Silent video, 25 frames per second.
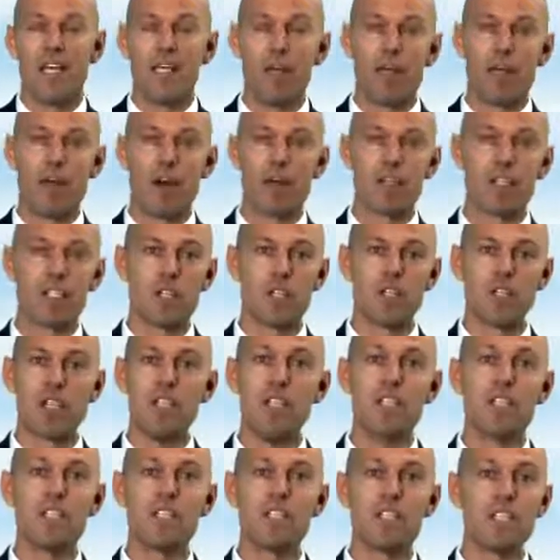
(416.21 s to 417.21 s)
in the price
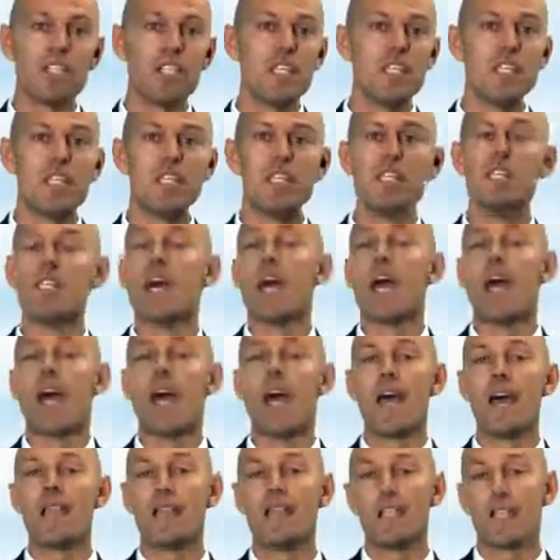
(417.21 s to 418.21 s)
of indices
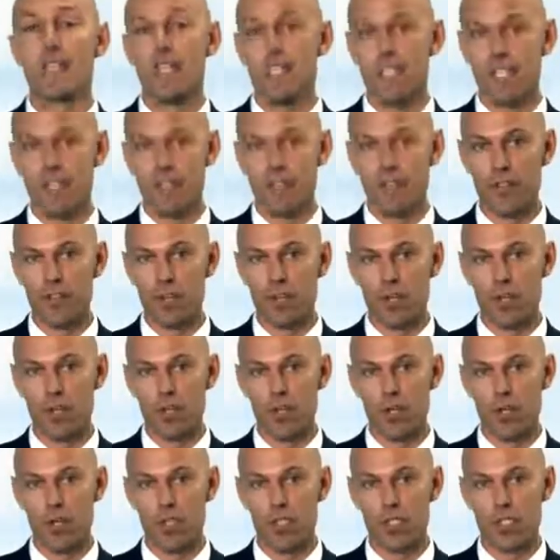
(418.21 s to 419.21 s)
and individual
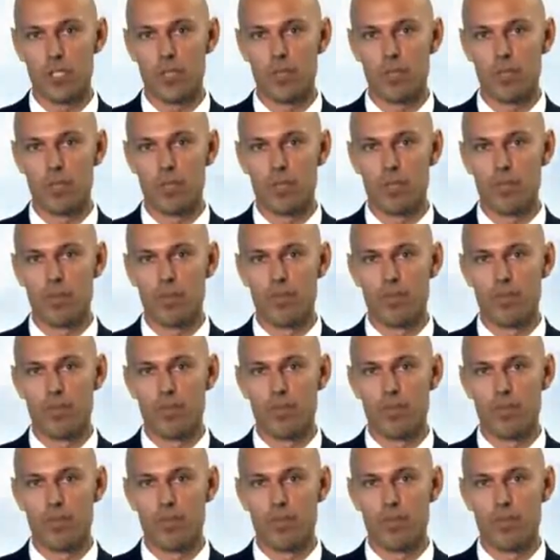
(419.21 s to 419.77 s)
stocks.